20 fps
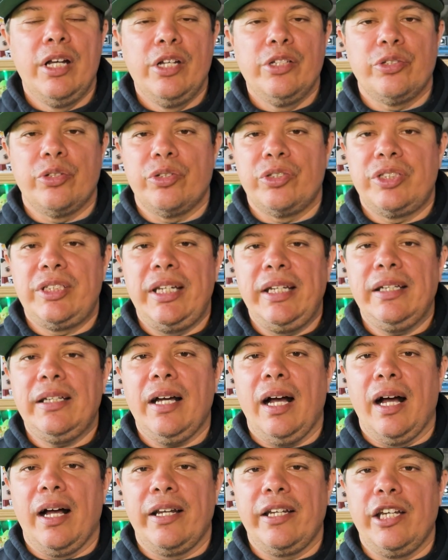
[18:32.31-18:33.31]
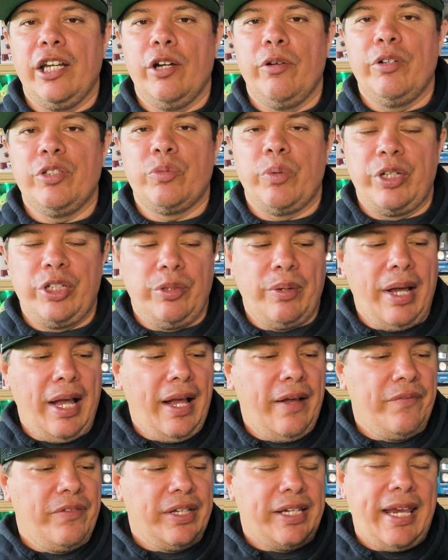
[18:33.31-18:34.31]
So sync audio is when you
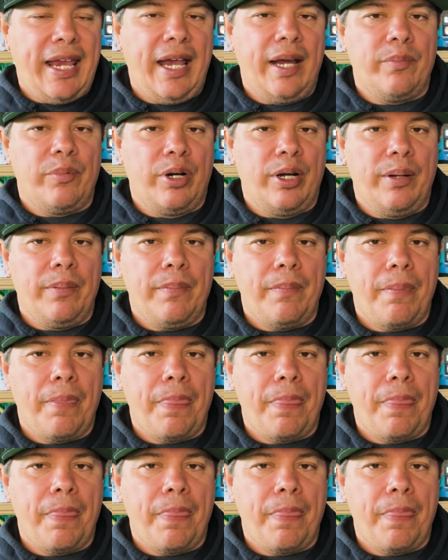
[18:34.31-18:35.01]
have the camera,